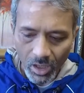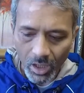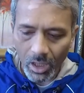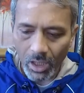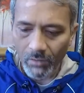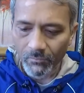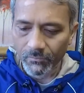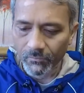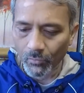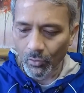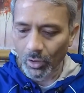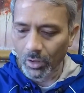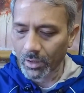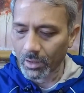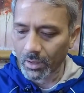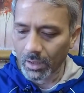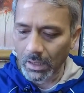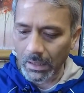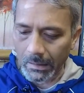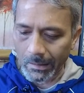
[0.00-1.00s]
uh,
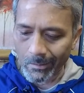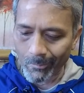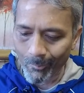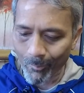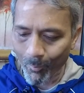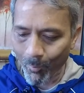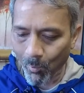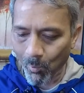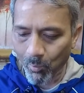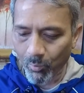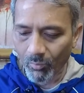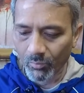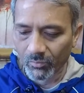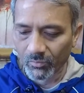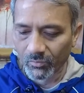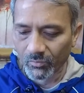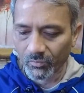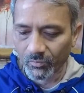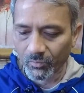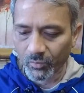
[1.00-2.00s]
for um,
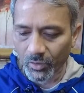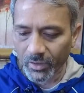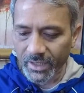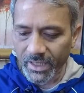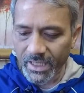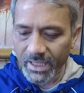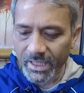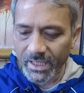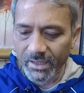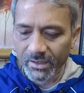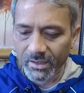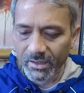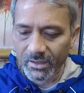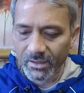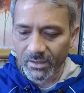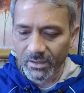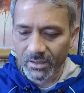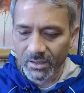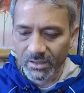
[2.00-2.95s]
for heating the,